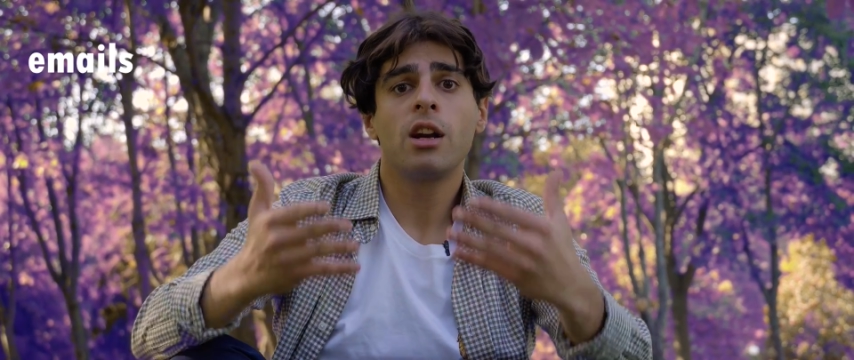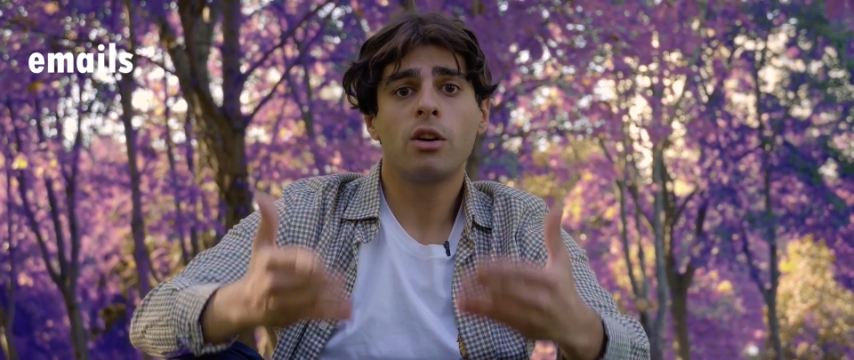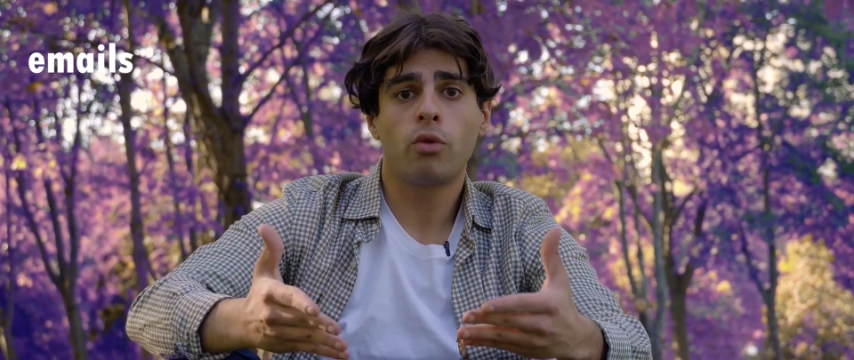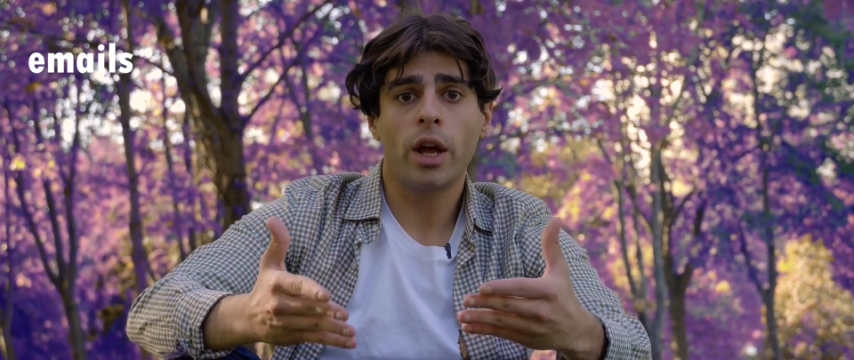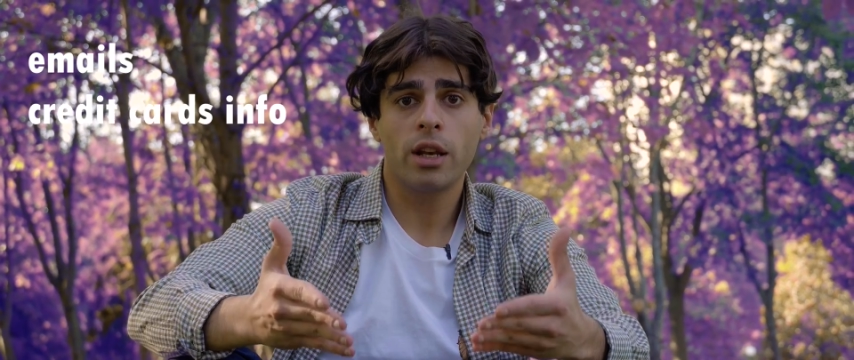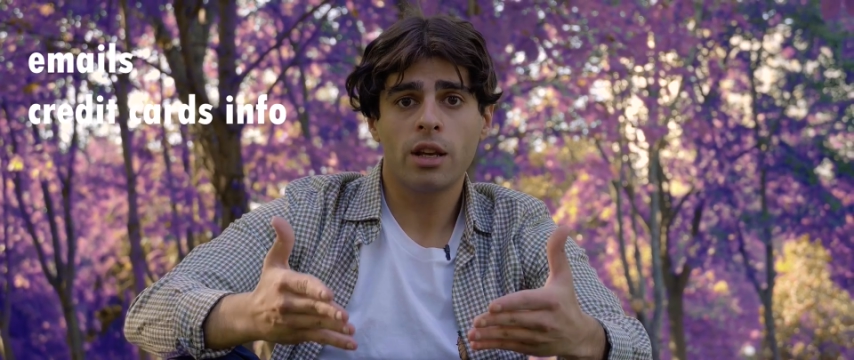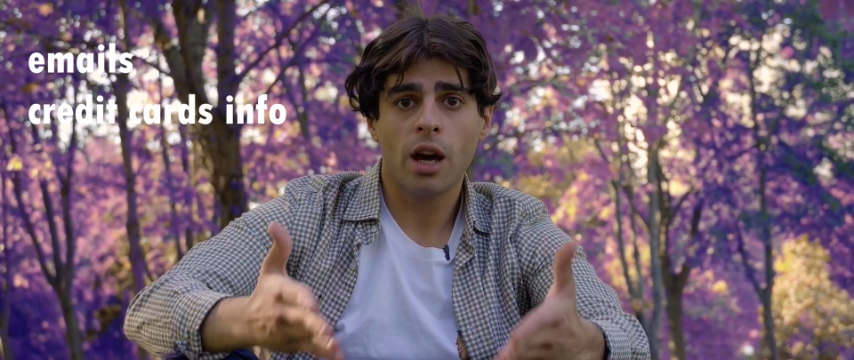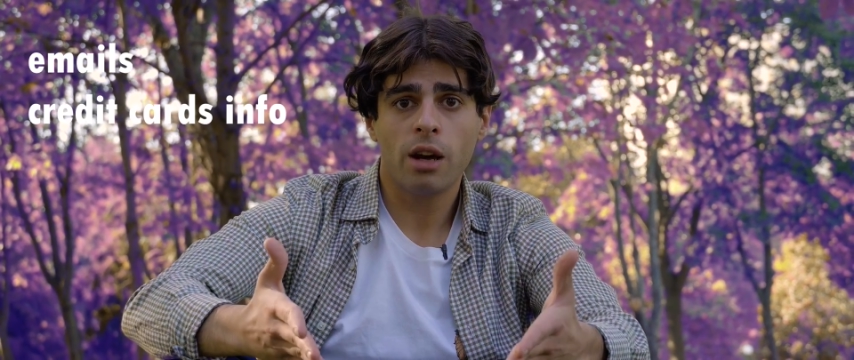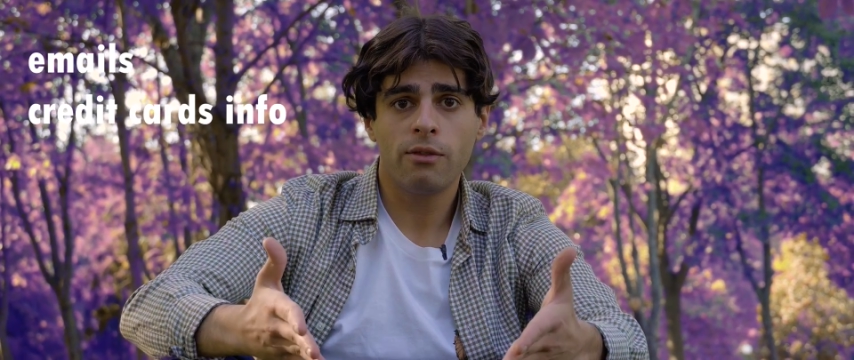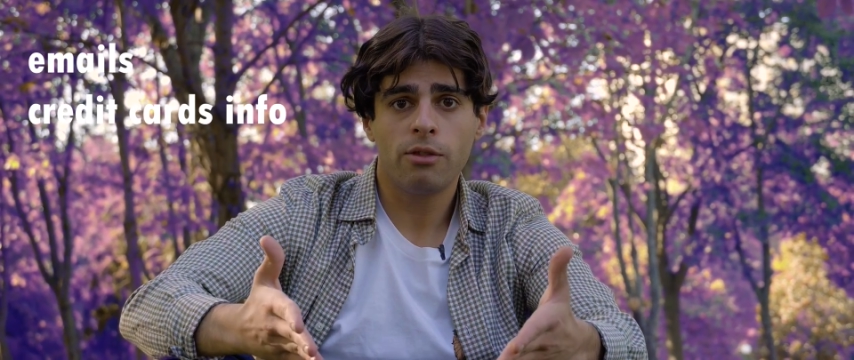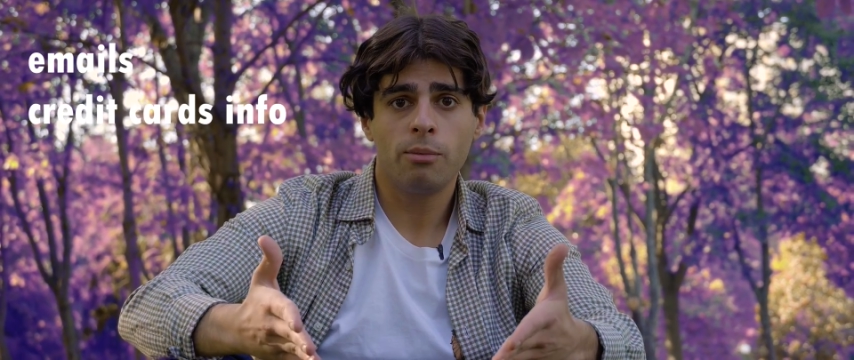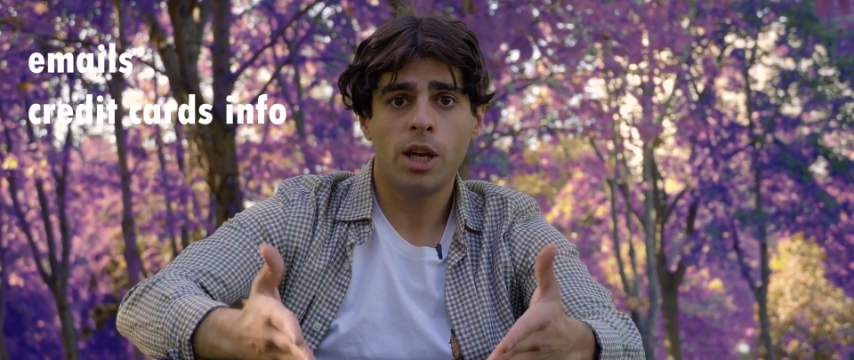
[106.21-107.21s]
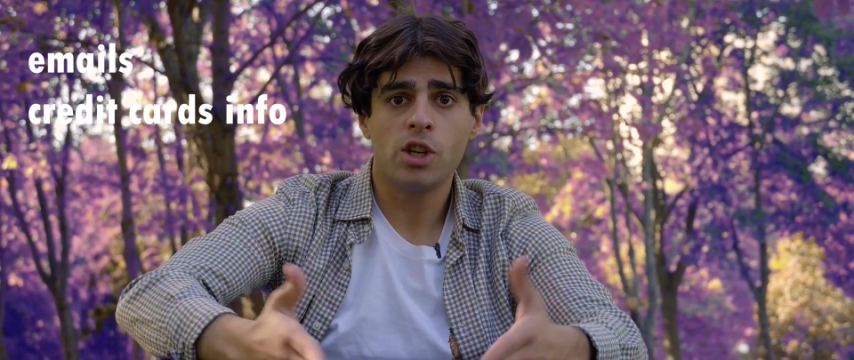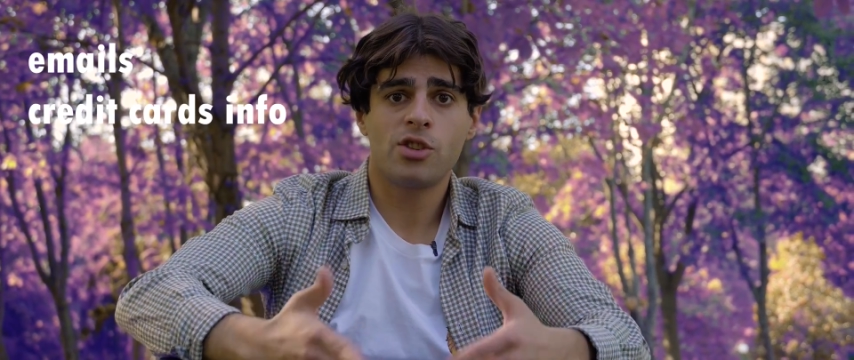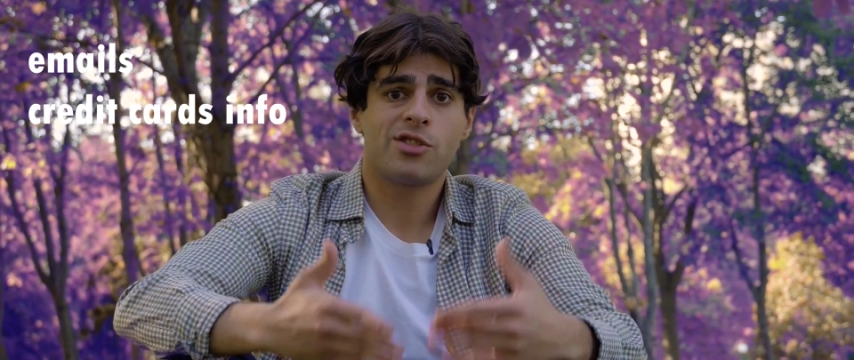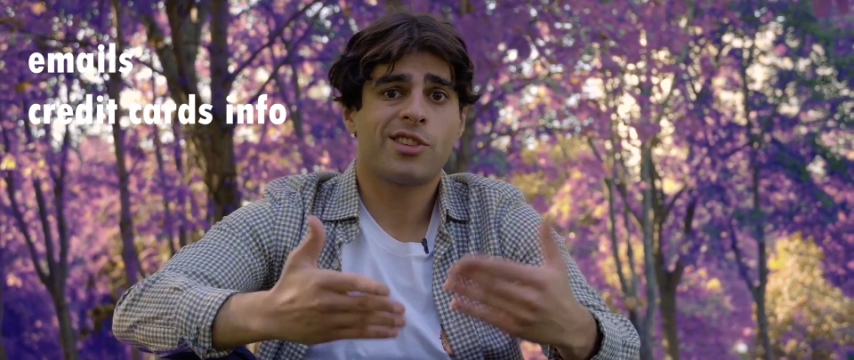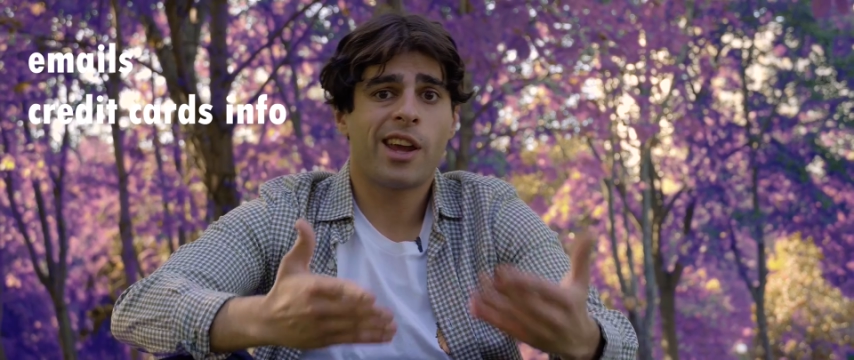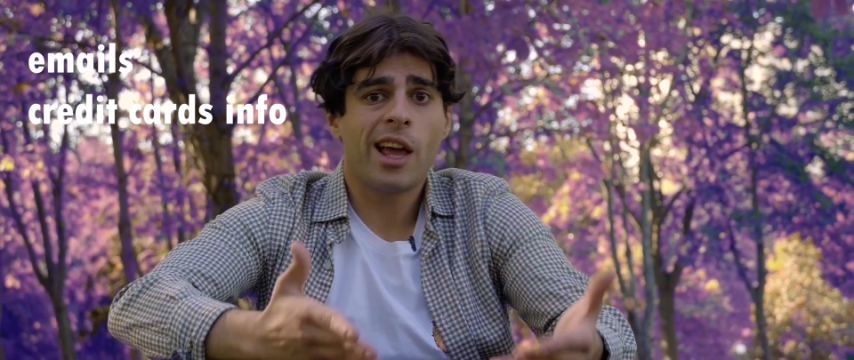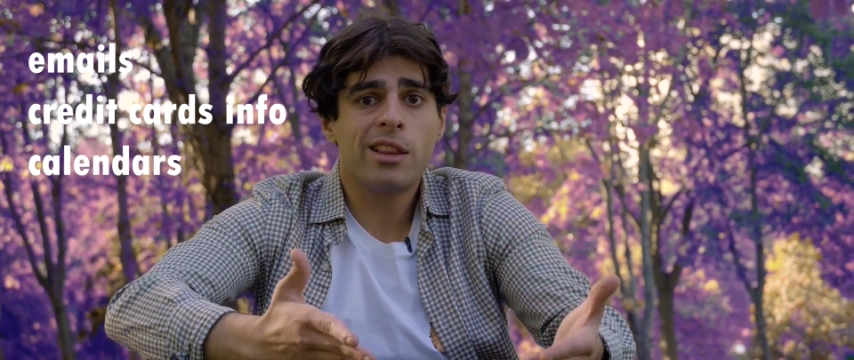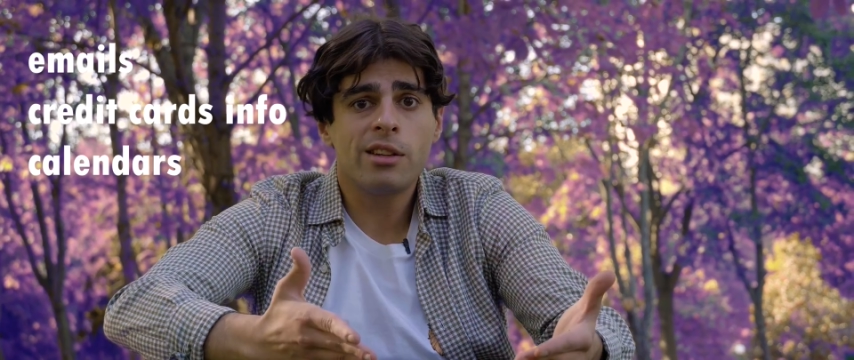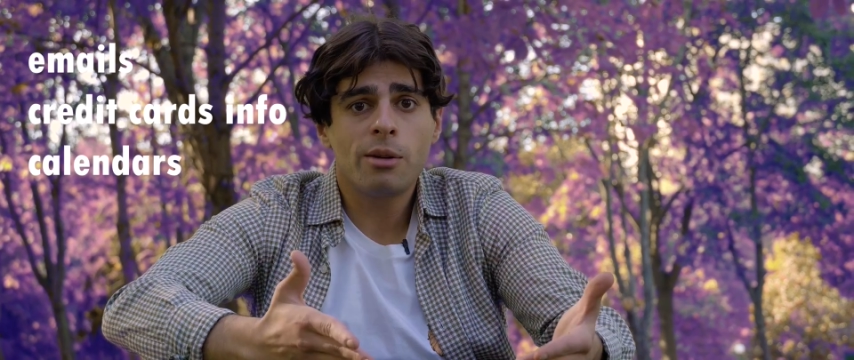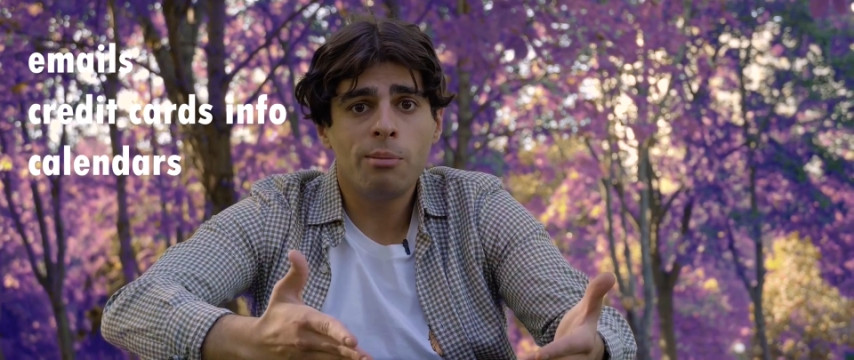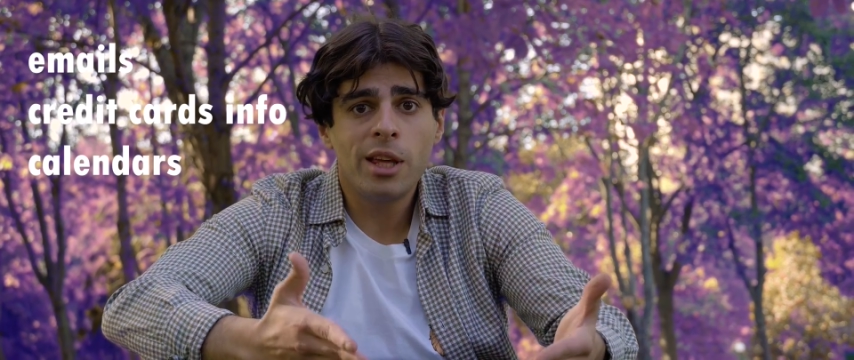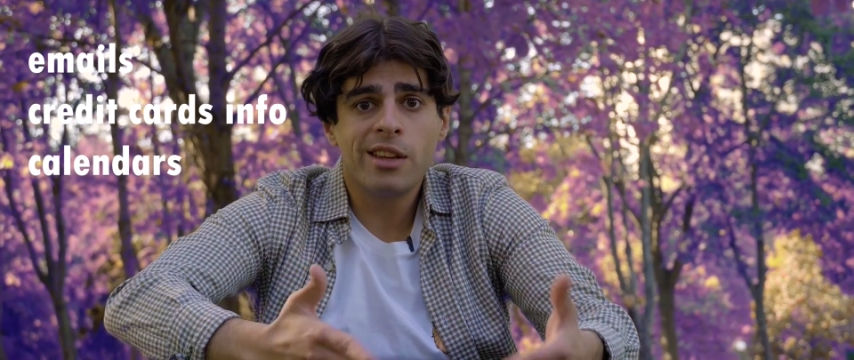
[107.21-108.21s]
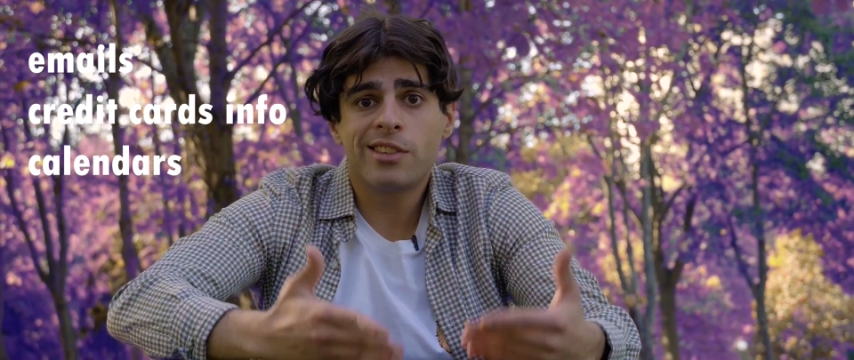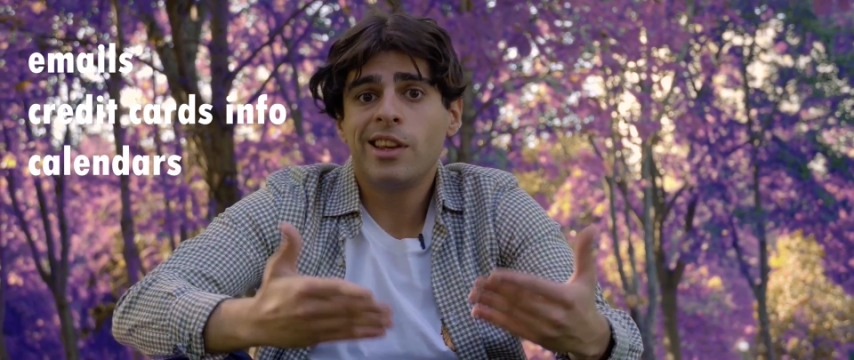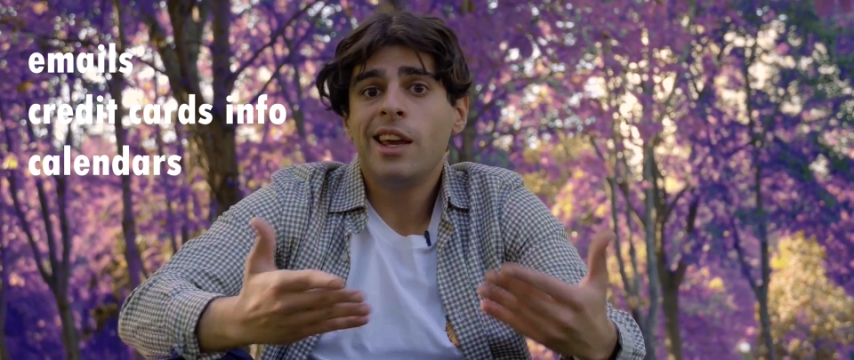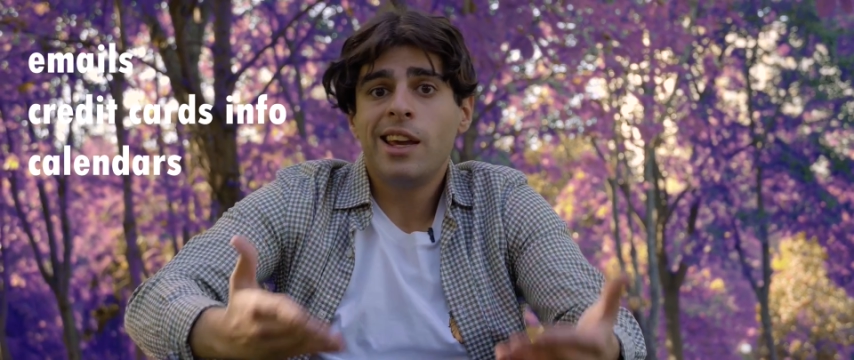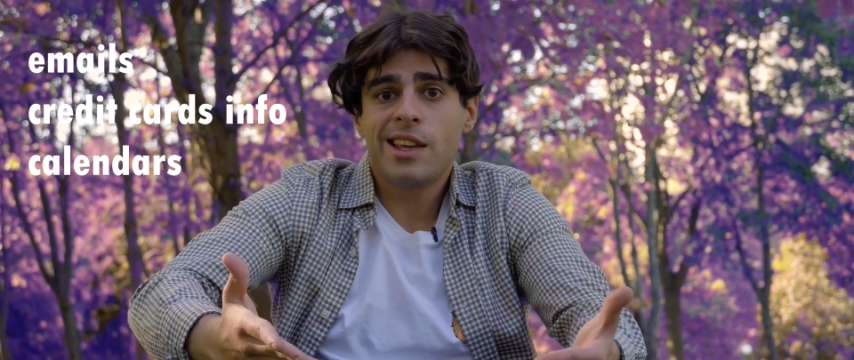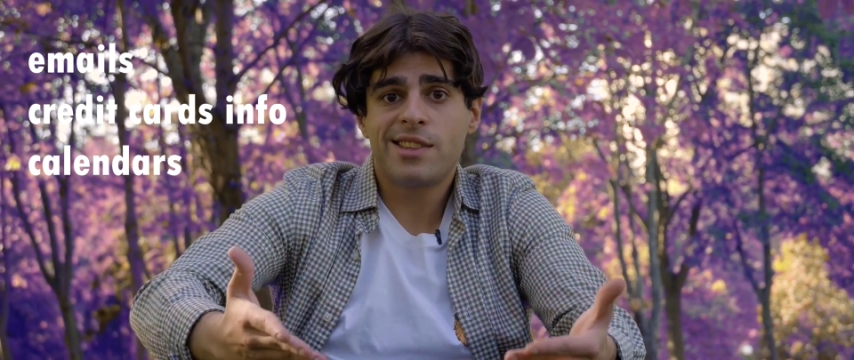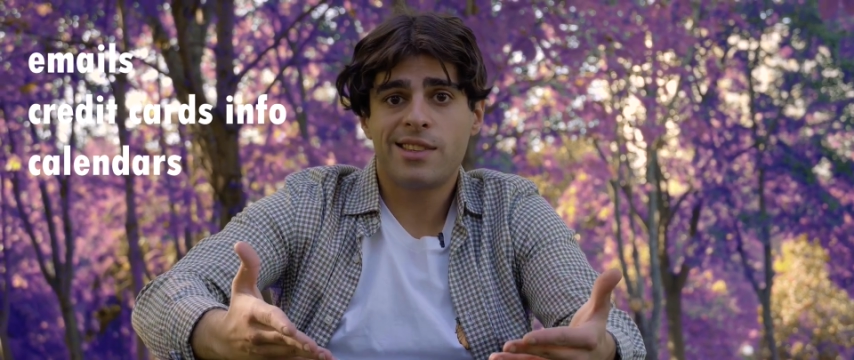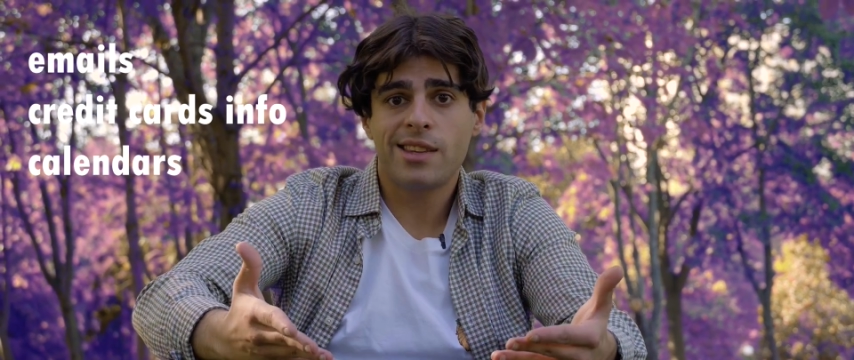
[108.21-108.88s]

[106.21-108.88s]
credit card information, calendar meetings, et